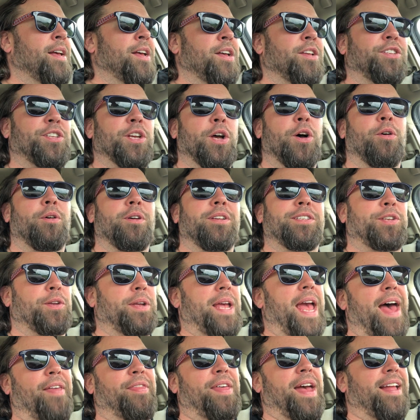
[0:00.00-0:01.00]
So
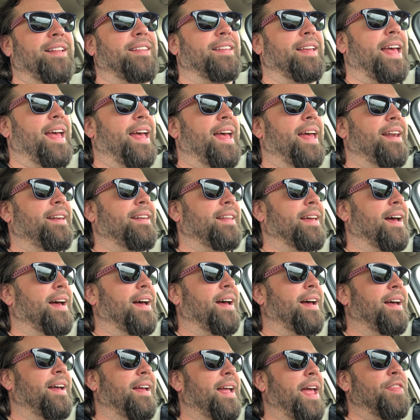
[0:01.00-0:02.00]
yeah, that and
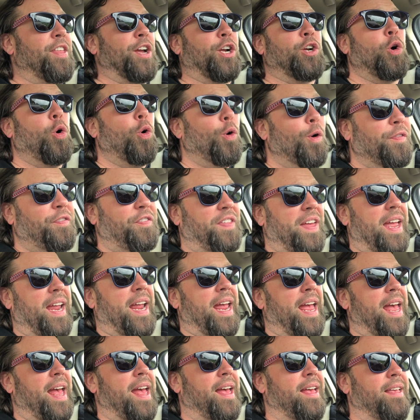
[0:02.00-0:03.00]
the cool thing
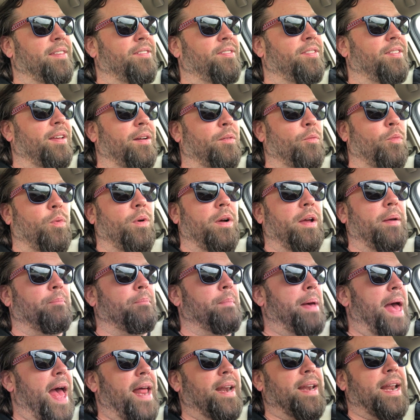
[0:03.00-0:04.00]
is,
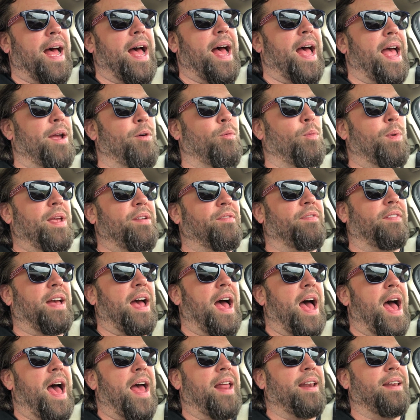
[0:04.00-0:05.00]
Matt and I, we've
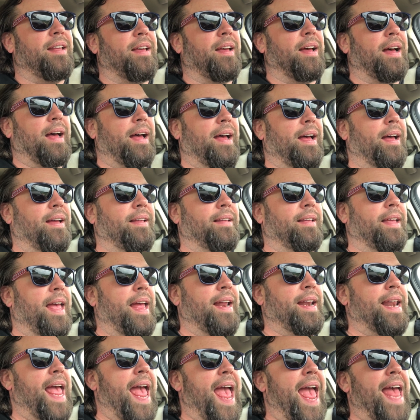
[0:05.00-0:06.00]
got
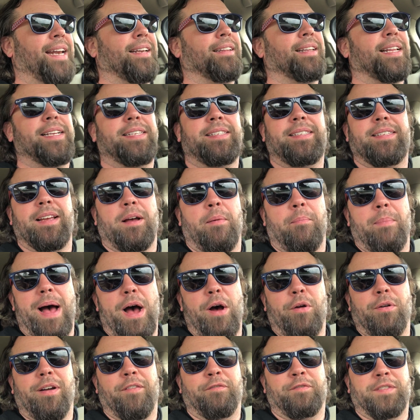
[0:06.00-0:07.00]
an endless
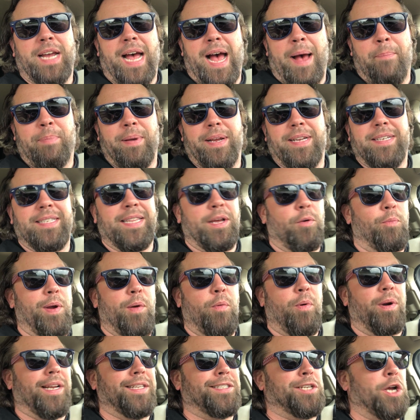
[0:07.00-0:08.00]
amount of topics that we
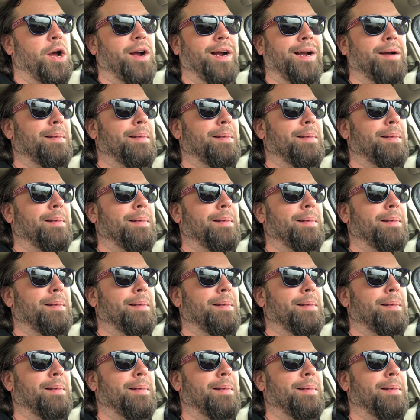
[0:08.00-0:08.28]
want to talk